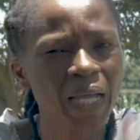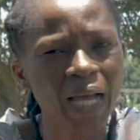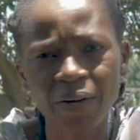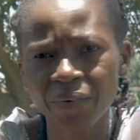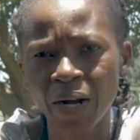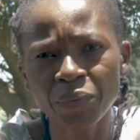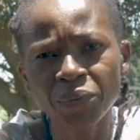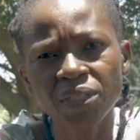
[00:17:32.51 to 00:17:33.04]

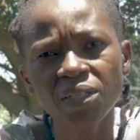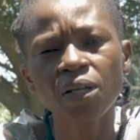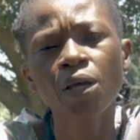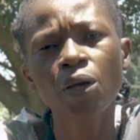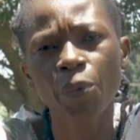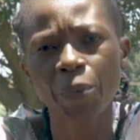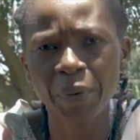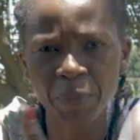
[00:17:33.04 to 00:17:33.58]
around,
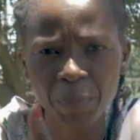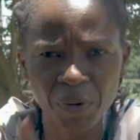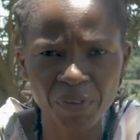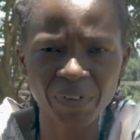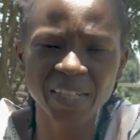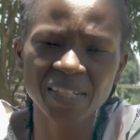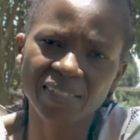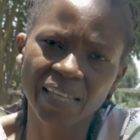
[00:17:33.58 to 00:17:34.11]
where we
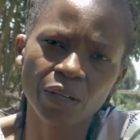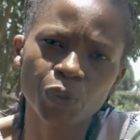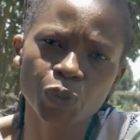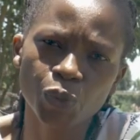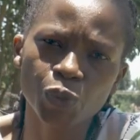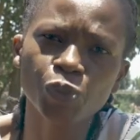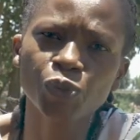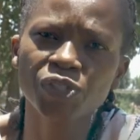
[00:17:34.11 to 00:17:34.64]
provide
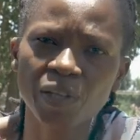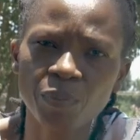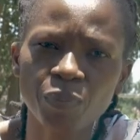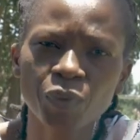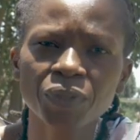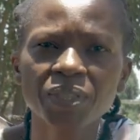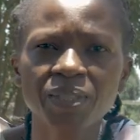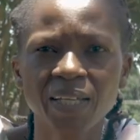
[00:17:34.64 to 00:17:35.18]
psychosocial
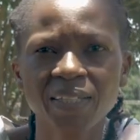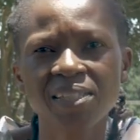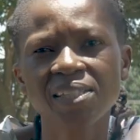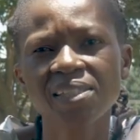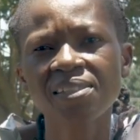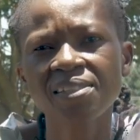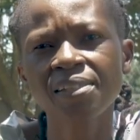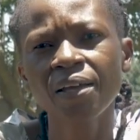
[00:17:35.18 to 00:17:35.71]
support that
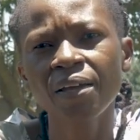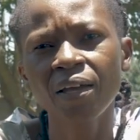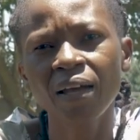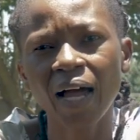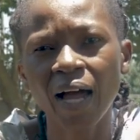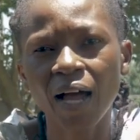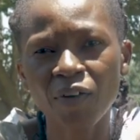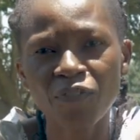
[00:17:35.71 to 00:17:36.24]
is
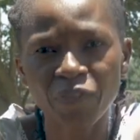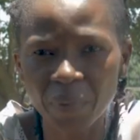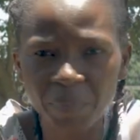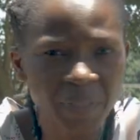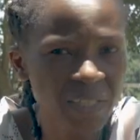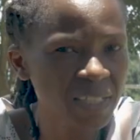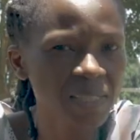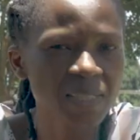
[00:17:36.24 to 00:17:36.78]

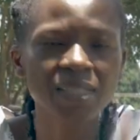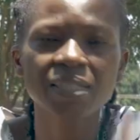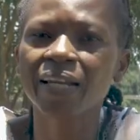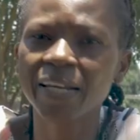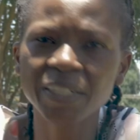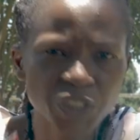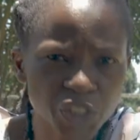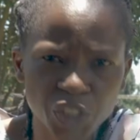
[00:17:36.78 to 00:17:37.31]
feminist,
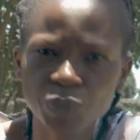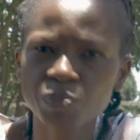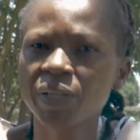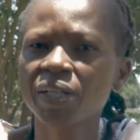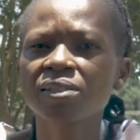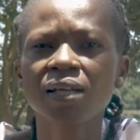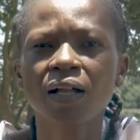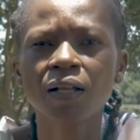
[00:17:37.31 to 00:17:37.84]

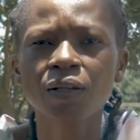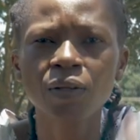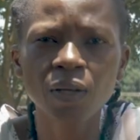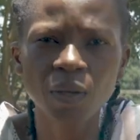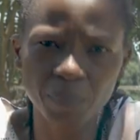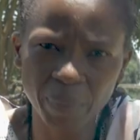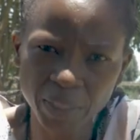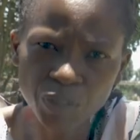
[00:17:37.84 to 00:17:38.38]
non-judgmental,
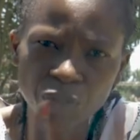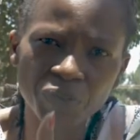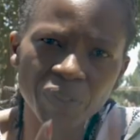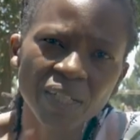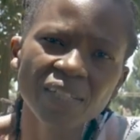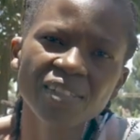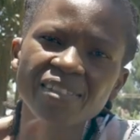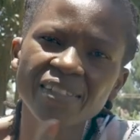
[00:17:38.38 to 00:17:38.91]
but
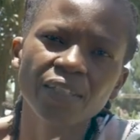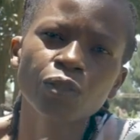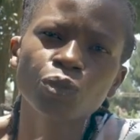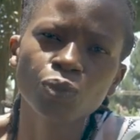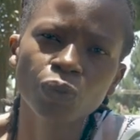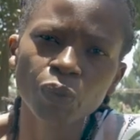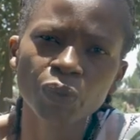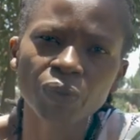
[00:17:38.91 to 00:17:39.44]
really seek
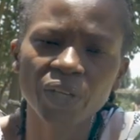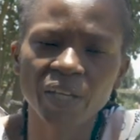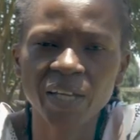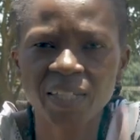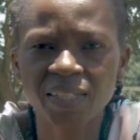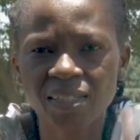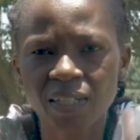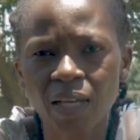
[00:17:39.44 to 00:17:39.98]
to look
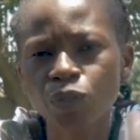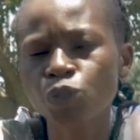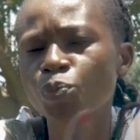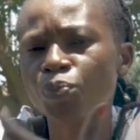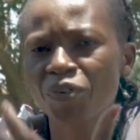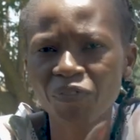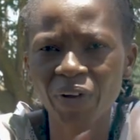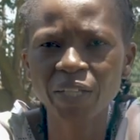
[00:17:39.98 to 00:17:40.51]
at, to
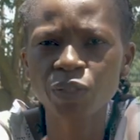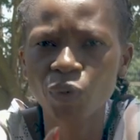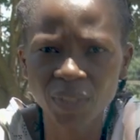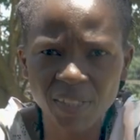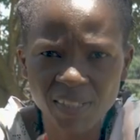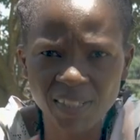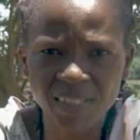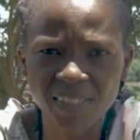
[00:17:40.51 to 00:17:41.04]
provide
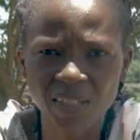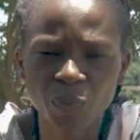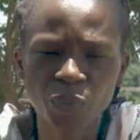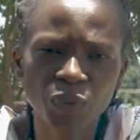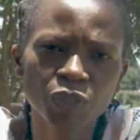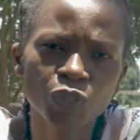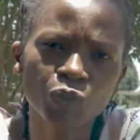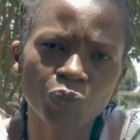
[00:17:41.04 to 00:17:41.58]
holistic
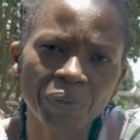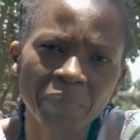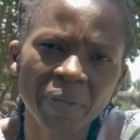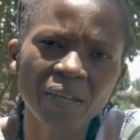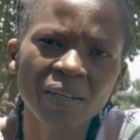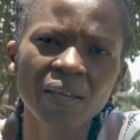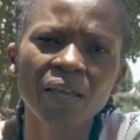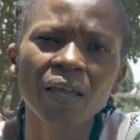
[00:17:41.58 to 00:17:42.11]
support to
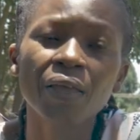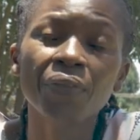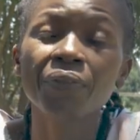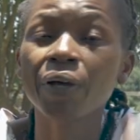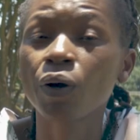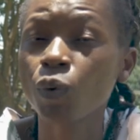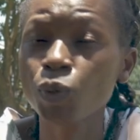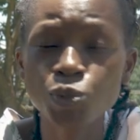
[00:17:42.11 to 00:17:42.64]
women.
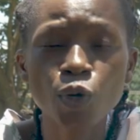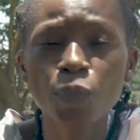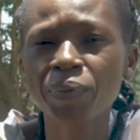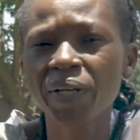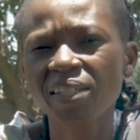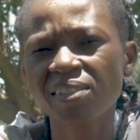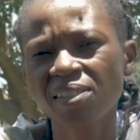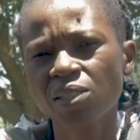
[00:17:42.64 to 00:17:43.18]
There are also
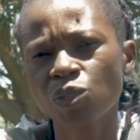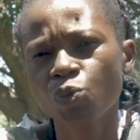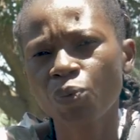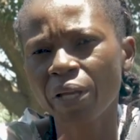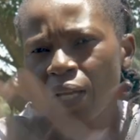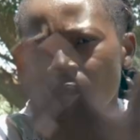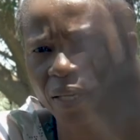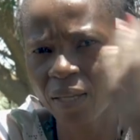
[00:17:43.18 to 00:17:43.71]
places
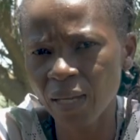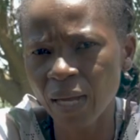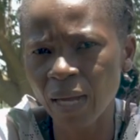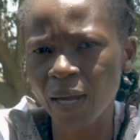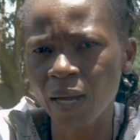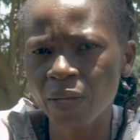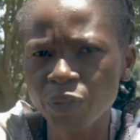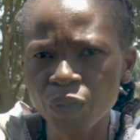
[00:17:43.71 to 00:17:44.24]
where,
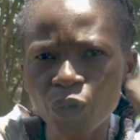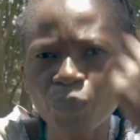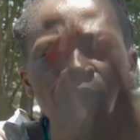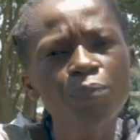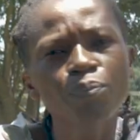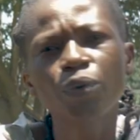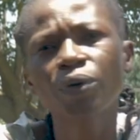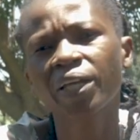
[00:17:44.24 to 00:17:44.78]
you know,
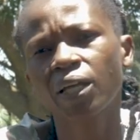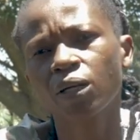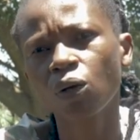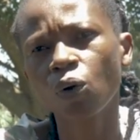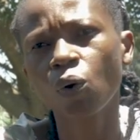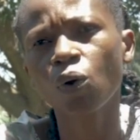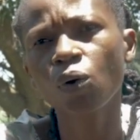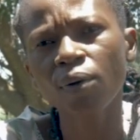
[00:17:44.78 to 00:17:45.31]
people can
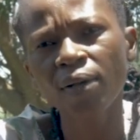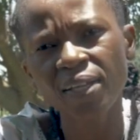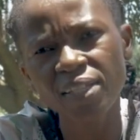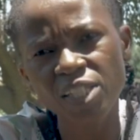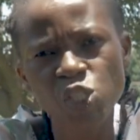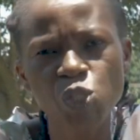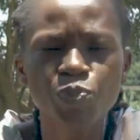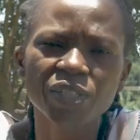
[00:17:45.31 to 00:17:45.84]
go,
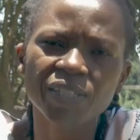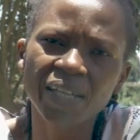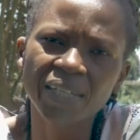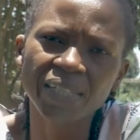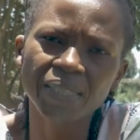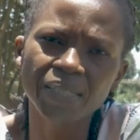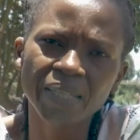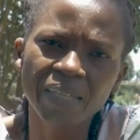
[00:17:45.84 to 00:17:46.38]

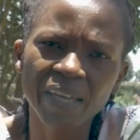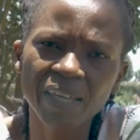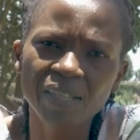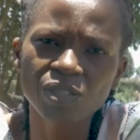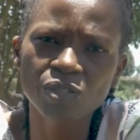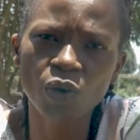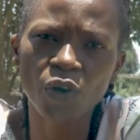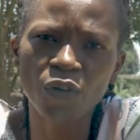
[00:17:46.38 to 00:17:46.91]
especially in the
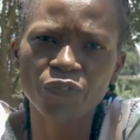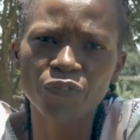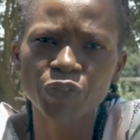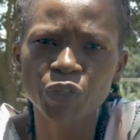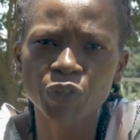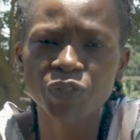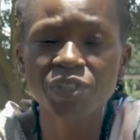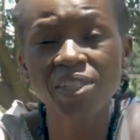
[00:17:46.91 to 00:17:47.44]
case of,
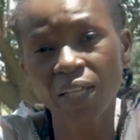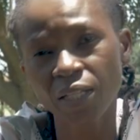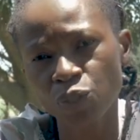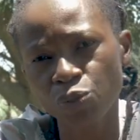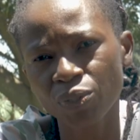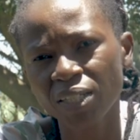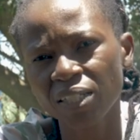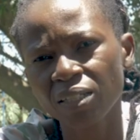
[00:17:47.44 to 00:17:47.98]
you know,
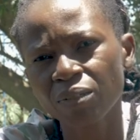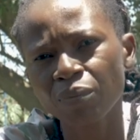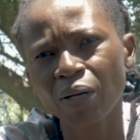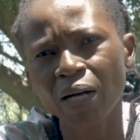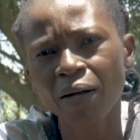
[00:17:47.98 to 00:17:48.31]
sexually